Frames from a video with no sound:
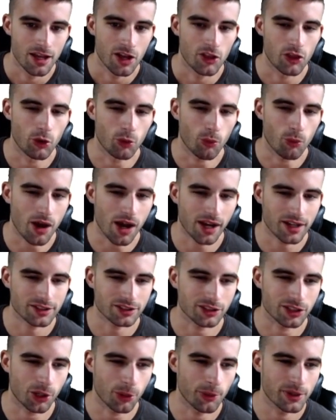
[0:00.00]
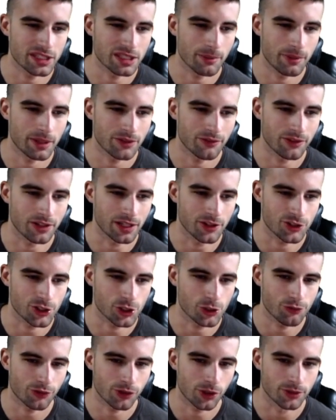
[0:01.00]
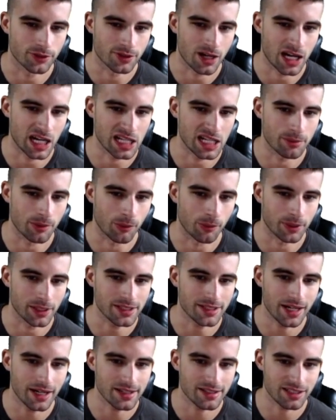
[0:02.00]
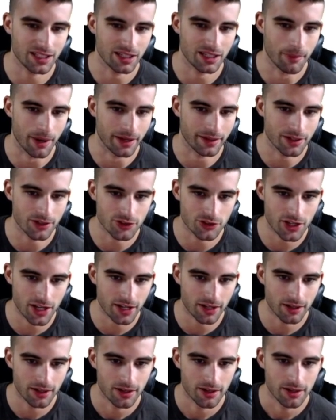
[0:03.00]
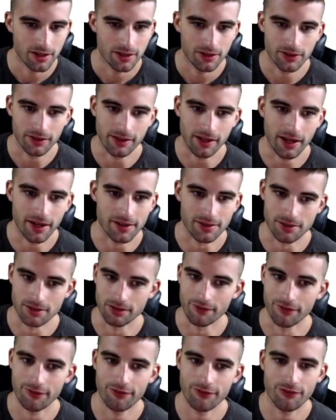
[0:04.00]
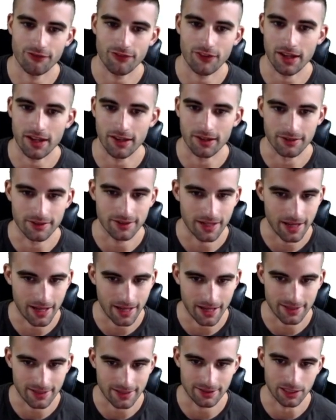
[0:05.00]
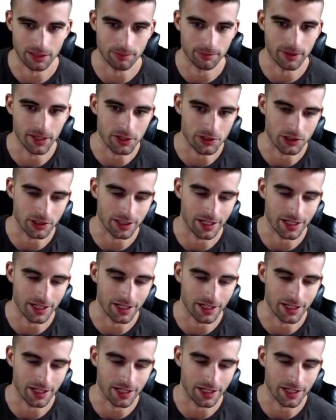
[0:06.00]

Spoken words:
The walks are always a bit of an issue for Ohtani, but when he's got his command in check, the guy is just a fantastic pitcher.